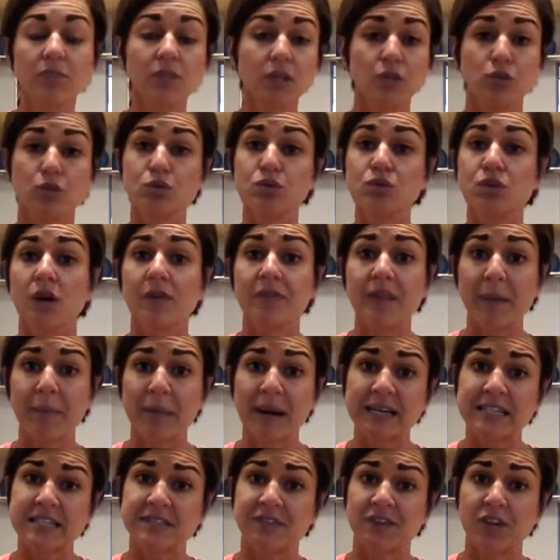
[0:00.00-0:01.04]
you saw in that
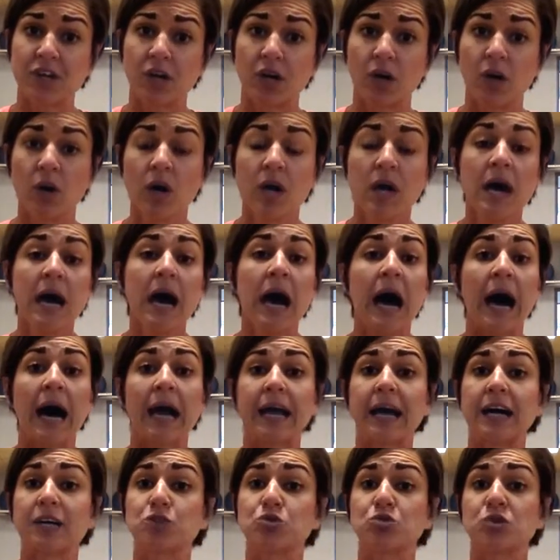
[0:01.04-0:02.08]
past video, I
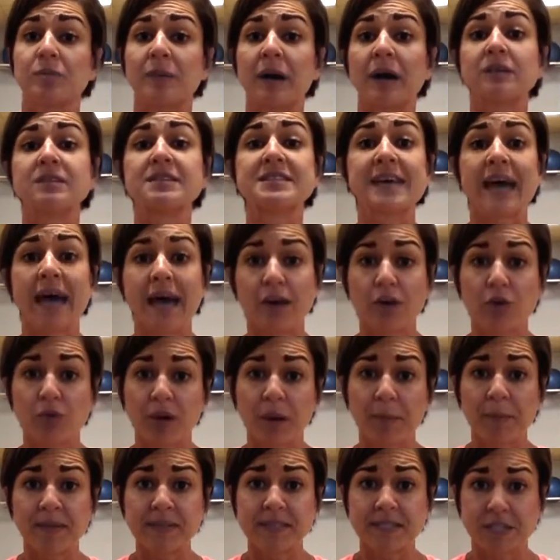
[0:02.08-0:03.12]
got to about 10
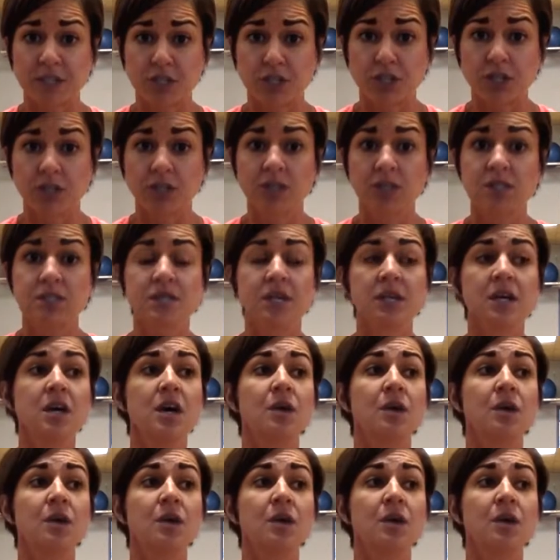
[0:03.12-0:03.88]
repetitions